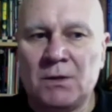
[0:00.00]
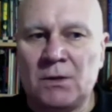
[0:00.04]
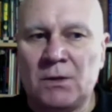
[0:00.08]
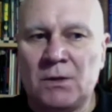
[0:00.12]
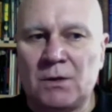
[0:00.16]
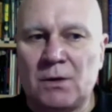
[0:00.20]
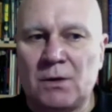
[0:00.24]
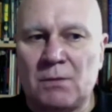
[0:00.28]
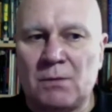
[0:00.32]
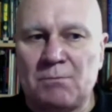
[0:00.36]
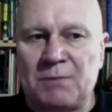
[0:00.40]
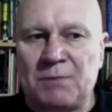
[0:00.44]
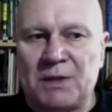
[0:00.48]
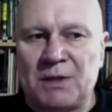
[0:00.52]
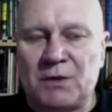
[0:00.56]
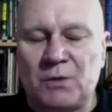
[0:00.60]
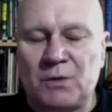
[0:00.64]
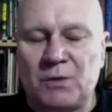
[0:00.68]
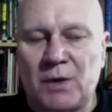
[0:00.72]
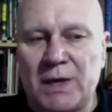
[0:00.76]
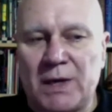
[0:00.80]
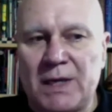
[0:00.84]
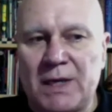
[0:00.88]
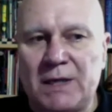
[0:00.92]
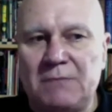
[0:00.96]

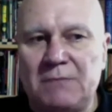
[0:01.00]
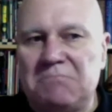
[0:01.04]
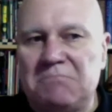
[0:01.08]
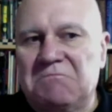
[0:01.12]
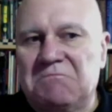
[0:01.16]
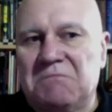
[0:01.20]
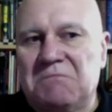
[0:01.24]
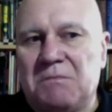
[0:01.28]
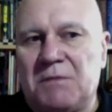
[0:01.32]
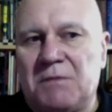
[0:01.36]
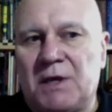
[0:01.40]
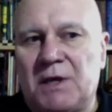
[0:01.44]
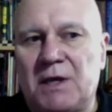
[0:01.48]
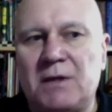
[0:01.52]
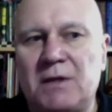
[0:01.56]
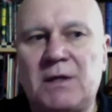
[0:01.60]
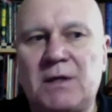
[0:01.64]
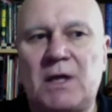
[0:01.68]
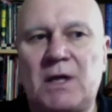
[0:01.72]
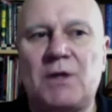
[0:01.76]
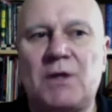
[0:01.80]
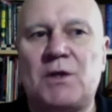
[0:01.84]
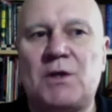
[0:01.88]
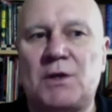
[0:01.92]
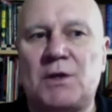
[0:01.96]
between the
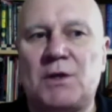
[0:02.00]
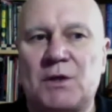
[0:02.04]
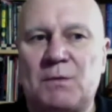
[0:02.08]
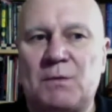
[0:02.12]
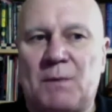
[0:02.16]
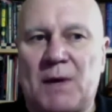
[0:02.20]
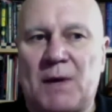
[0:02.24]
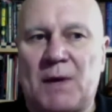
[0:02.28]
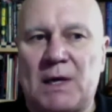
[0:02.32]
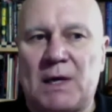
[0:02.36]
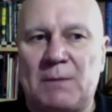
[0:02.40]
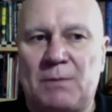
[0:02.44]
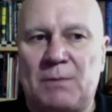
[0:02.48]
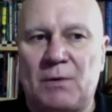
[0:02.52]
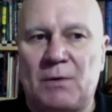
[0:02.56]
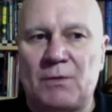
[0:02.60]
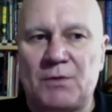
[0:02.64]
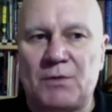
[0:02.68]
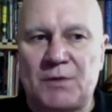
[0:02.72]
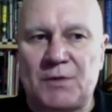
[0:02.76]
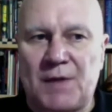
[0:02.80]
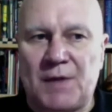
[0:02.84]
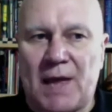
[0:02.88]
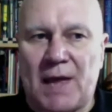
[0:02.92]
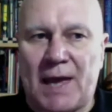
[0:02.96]
indigenous peoples
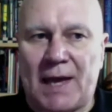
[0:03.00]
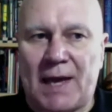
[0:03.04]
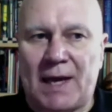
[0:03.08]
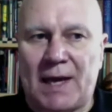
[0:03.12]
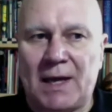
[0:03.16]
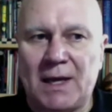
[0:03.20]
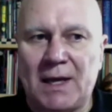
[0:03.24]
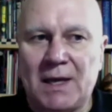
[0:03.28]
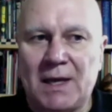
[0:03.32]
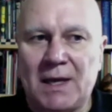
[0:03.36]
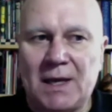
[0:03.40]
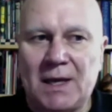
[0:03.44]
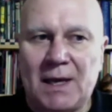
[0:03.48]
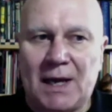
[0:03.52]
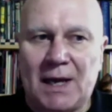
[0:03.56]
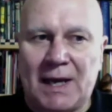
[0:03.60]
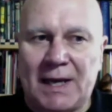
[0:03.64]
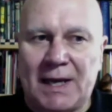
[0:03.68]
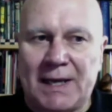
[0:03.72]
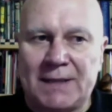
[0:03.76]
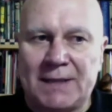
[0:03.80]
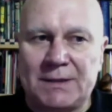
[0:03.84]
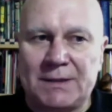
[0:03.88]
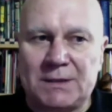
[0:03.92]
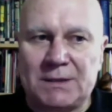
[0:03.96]
there
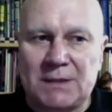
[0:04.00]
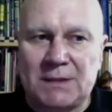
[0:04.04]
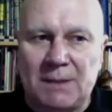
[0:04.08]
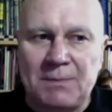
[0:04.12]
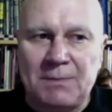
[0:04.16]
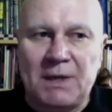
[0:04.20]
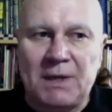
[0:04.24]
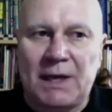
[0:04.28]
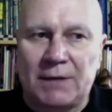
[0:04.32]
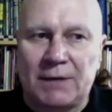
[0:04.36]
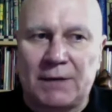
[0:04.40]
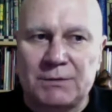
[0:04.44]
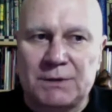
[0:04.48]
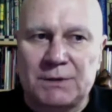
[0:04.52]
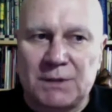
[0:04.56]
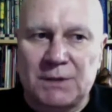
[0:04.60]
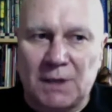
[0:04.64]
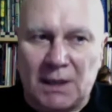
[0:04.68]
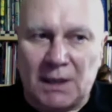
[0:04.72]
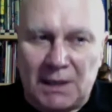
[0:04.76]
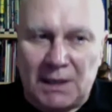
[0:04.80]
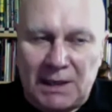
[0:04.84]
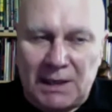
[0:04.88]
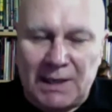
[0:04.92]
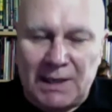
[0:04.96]
and somebody else that
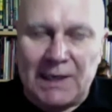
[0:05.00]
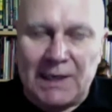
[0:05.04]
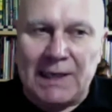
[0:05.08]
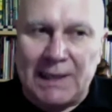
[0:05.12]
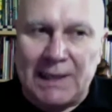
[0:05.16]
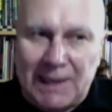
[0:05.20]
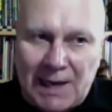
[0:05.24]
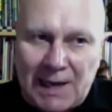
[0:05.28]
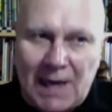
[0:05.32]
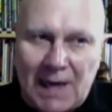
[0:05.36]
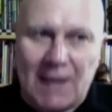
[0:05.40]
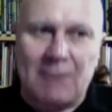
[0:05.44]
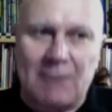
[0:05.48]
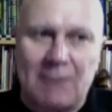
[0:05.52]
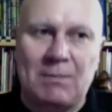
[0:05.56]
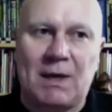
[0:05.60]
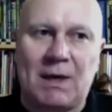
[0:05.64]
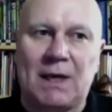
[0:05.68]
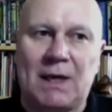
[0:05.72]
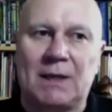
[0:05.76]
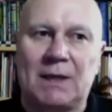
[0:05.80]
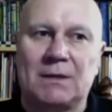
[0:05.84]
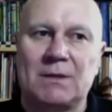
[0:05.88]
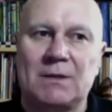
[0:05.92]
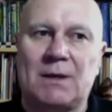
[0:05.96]
clearly came
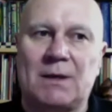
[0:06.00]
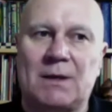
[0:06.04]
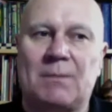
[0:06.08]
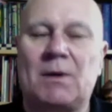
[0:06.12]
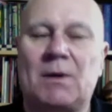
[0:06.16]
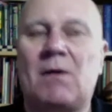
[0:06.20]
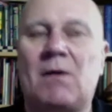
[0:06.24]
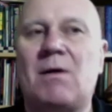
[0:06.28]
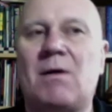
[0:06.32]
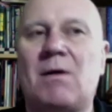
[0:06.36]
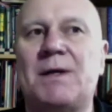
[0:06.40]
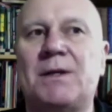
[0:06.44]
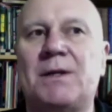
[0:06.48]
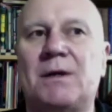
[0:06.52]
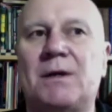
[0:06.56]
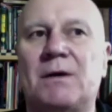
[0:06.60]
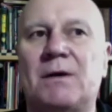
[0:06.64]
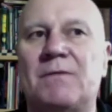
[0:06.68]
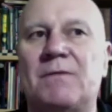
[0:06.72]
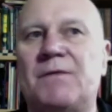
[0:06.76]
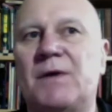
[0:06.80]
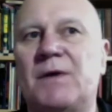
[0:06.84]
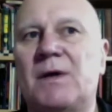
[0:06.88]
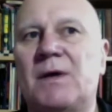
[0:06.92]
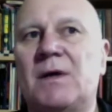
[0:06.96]
in, some kind of
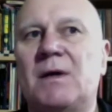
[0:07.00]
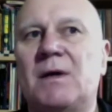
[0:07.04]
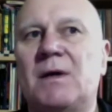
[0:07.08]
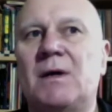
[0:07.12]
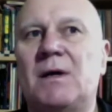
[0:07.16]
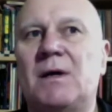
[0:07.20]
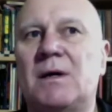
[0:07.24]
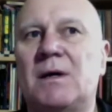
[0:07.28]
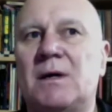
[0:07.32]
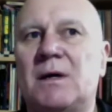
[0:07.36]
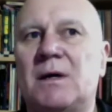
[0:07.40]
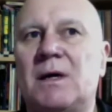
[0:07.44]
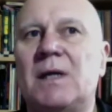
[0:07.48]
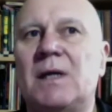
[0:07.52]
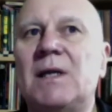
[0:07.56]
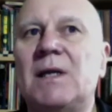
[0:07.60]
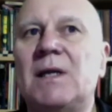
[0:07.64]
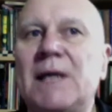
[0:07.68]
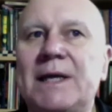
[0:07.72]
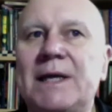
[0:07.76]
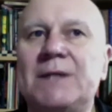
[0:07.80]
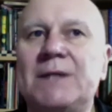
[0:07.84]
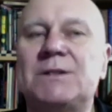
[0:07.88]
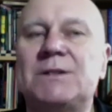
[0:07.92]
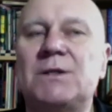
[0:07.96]

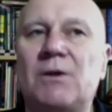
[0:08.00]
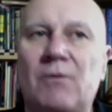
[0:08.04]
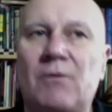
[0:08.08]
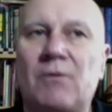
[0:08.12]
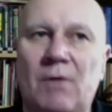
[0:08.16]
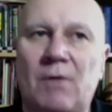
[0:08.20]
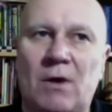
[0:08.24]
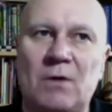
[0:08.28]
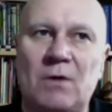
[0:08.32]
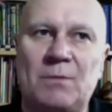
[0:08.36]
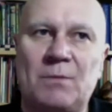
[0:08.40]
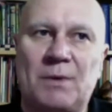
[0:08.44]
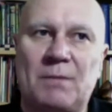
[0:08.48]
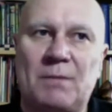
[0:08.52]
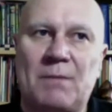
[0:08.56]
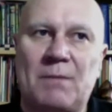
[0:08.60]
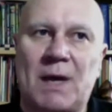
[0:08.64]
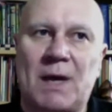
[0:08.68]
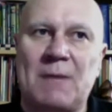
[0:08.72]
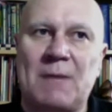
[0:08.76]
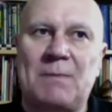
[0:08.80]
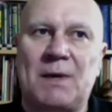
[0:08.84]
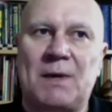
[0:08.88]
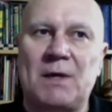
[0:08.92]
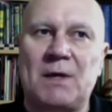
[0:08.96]
elite group,
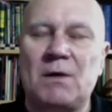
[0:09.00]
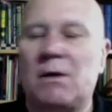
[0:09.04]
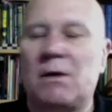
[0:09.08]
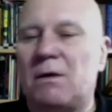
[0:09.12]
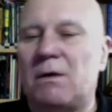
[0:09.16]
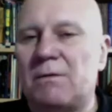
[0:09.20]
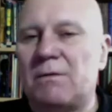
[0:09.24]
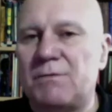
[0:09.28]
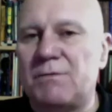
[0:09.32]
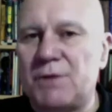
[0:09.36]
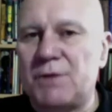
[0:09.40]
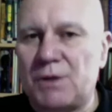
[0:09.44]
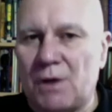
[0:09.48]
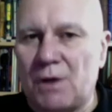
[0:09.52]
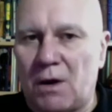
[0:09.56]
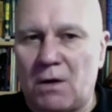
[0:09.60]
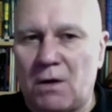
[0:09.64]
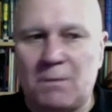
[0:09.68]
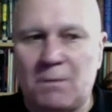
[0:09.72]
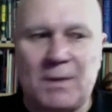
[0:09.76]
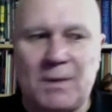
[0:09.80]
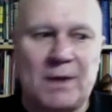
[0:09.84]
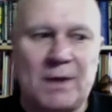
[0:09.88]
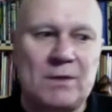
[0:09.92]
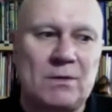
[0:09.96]
maybe of
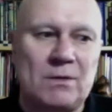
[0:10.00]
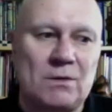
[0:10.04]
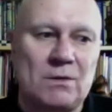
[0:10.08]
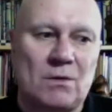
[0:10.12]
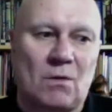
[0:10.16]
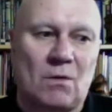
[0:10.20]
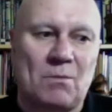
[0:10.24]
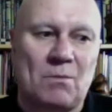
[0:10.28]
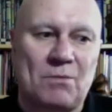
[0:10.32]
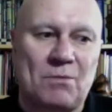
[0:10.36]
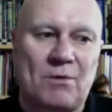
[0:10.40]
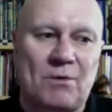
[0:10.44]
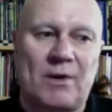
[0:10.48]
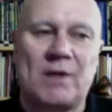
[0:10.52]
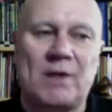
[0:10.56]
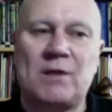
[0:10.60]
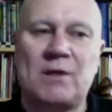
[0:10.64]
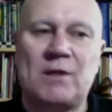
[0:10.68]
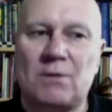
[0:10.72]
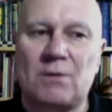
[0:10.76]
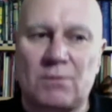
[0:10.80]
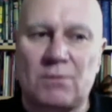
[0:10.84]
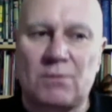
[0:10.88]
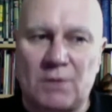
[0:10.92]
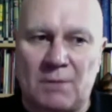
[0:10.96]
shamans or priests
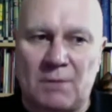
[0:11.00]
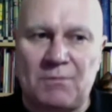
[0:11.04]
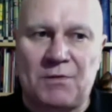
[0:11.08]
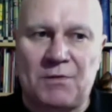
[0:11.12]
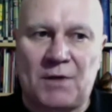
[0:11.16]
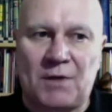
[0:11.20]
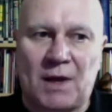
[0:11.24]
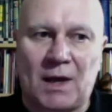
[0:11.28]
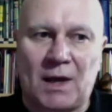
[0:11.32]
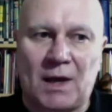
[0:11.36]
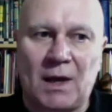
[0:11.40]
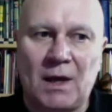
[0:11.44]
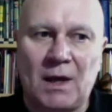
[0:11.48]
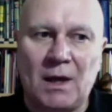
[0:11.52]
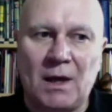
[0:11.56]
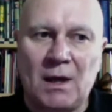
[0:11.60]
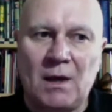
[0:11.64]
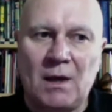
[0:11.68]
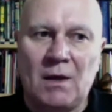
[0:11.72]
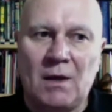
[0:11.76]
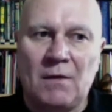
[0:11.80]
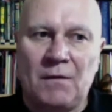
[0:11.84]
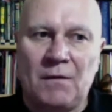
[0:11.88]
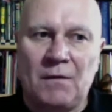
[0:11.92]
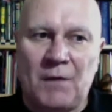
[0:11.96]
or something,
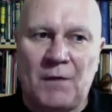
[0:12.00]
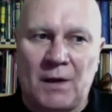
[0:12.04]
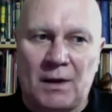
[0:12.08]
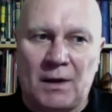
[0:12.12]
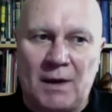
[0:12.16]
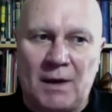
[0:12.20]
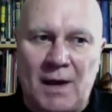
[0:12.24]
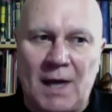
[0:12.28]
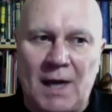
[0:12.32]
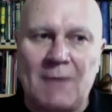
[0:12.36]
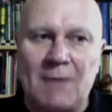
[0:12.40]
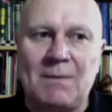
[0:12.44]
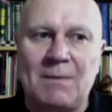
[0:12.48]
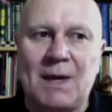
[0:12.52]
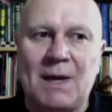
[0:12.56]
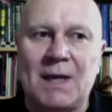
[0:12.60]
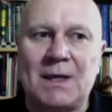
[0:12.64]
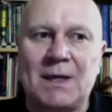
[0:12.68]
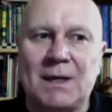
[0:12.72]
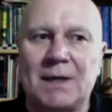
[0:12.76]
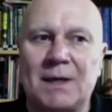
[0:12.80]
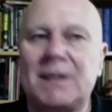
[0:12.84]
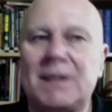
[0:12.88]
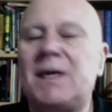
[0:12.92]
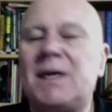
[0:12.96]
that came in
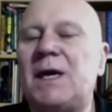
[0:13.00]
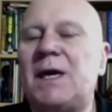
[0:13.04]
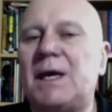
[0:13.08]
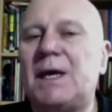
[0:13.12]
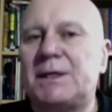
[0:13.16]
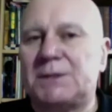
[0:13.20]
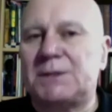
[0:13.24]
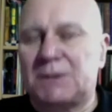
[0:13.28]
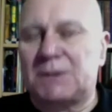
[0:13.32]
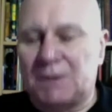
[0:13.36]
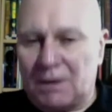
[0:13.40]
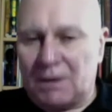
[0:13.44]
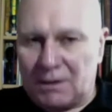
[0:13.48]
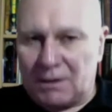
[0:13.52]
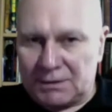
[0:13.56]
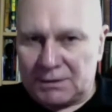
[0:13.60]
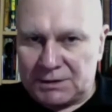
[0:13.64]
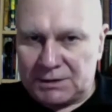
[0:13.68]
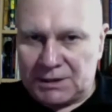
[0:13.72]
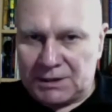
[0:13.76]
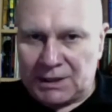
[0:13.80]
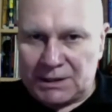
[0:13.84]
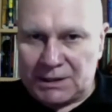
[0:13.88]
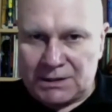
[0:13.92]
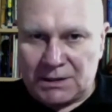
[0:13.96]
and
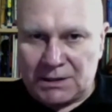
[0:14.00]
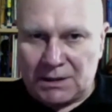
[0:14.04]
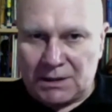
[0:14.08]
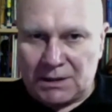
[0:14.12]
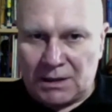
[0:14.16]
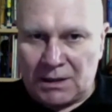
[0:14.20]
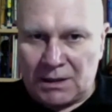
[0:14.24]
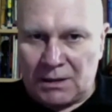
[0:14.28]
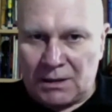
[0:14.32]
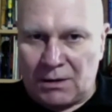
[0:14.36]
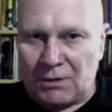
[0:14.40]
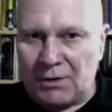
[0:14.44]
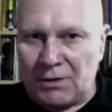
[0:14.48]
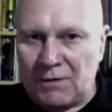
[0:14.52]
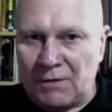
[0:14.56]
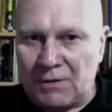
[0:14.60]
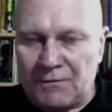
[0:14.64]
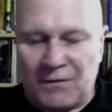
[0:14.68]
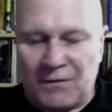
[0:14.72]
kick-started a lot of